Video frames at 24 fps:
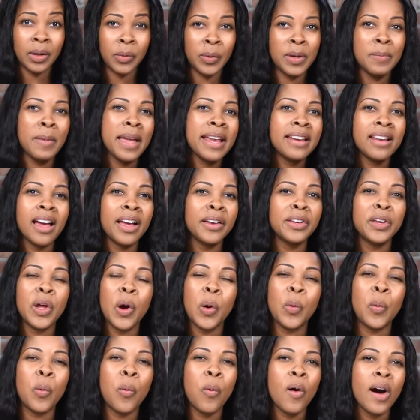We may not
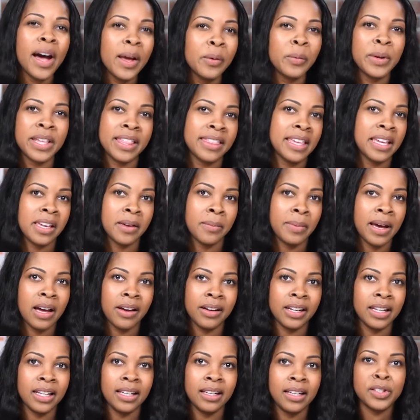know what we think
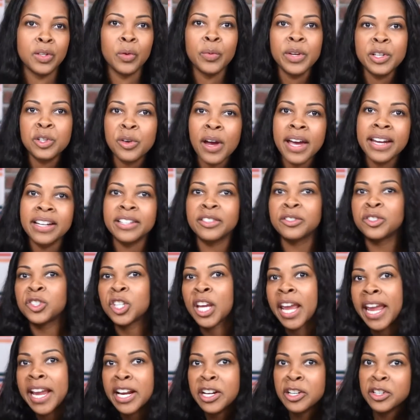about it, so we try to
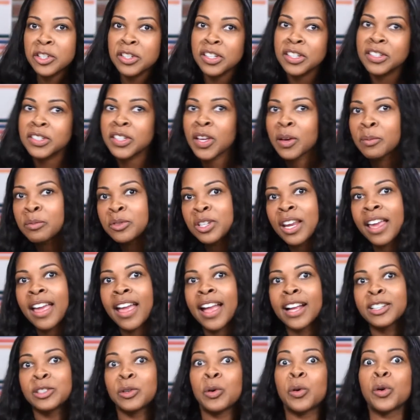change the
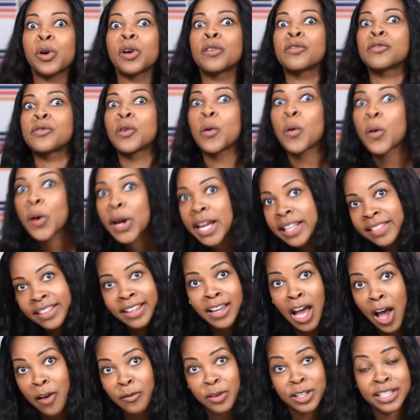subject or avoid the
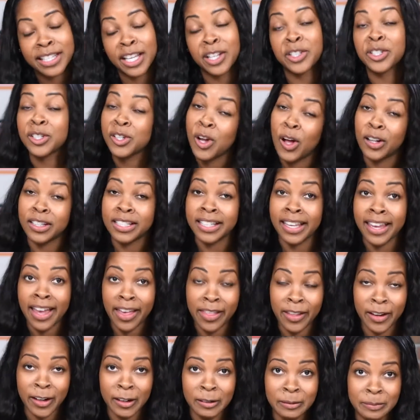conversation
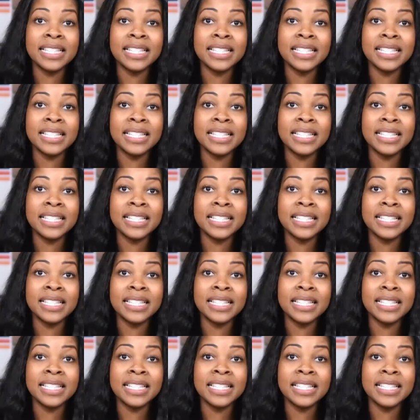altogether.